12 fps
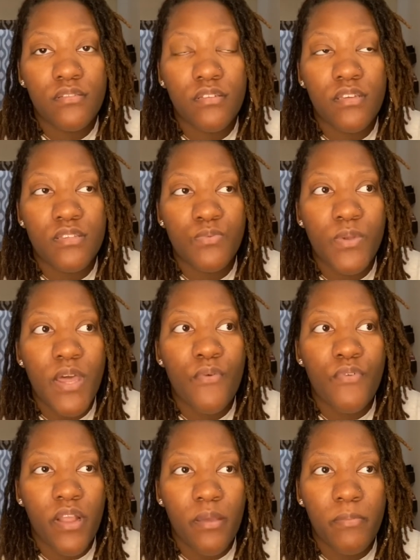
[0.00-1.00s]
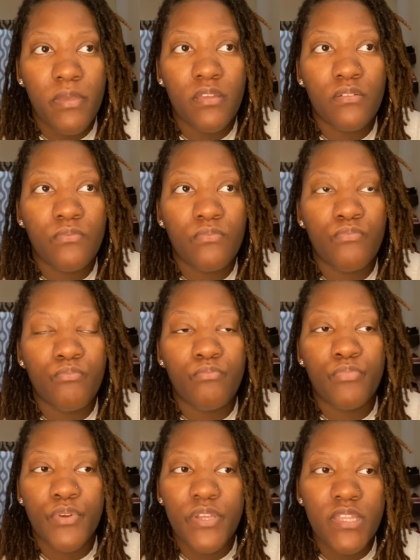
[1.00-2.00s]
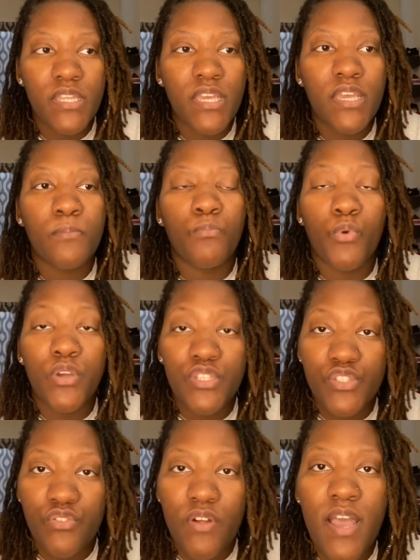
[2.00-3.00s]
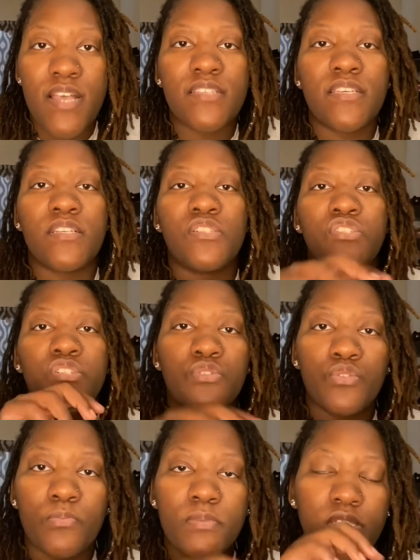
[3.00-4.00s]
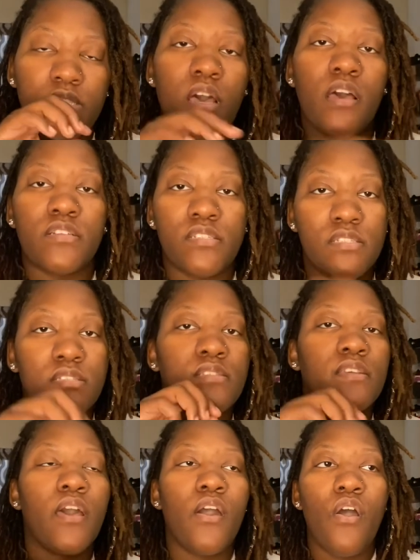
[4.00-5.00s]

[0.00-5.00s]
is what I recommend. Breathing, moisturizing, gentle massages